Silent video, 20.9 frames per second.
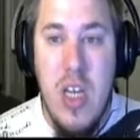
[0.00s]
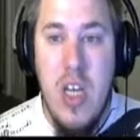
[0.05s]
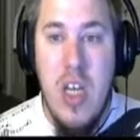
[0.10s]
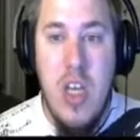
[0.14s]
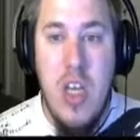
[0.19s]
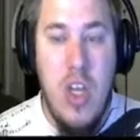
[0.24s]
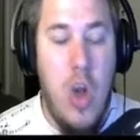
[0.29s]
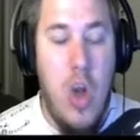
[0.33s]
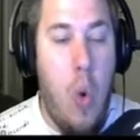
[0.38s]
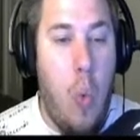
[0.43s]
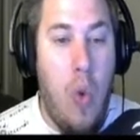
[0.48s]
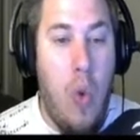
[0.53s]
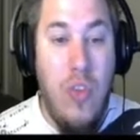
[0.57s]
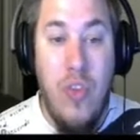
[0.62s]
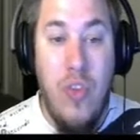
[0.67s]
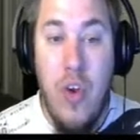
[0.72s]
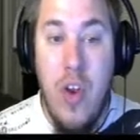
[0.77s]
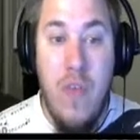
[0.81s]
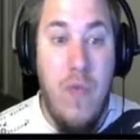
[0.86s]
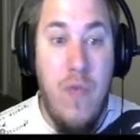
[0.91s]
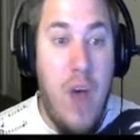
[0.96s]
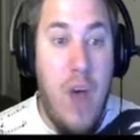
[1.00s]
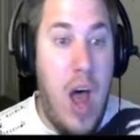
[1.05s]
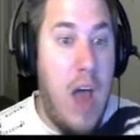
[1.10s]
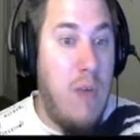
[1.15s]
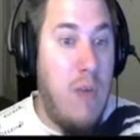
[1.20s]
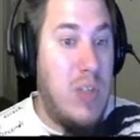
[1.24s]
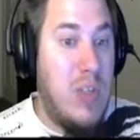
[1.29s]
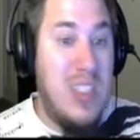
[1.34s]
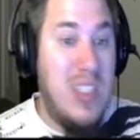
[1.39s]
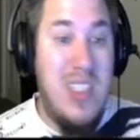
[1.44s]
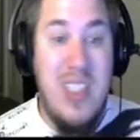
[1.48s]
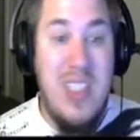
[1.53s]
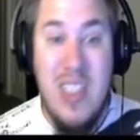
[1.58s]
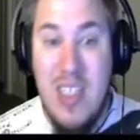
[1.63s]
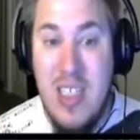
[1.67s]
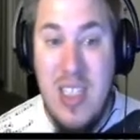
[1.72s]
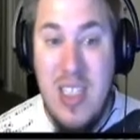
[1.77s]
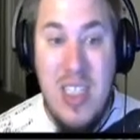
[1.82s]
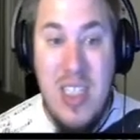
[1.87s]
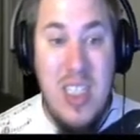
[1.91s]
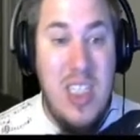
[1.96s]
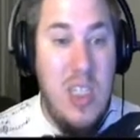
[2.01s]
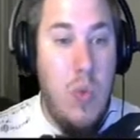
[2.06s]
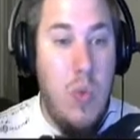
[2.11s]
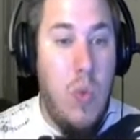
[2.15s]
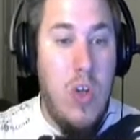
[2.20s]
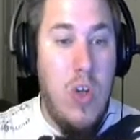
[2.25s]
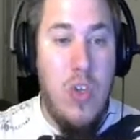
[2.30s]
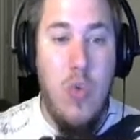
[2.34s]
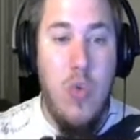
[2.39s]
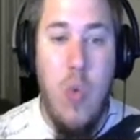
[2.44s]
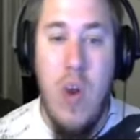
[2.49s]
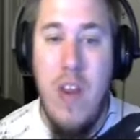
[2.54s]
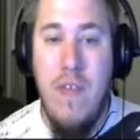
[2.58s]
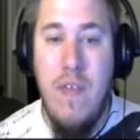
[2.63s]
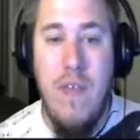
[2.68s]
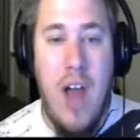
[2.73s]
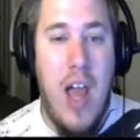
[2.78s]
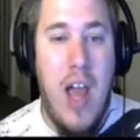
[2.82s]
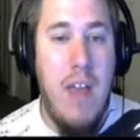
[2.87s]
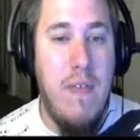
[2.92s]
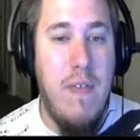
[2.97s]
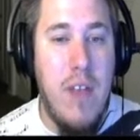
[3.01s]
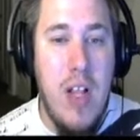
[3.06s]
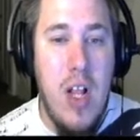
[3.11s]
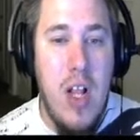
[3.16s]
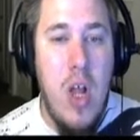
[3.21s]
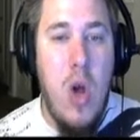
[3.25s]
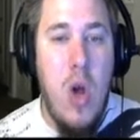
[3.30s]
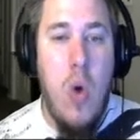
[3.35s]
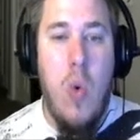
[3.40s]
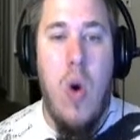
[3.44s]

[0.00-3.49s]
You know, 135, 116, 125.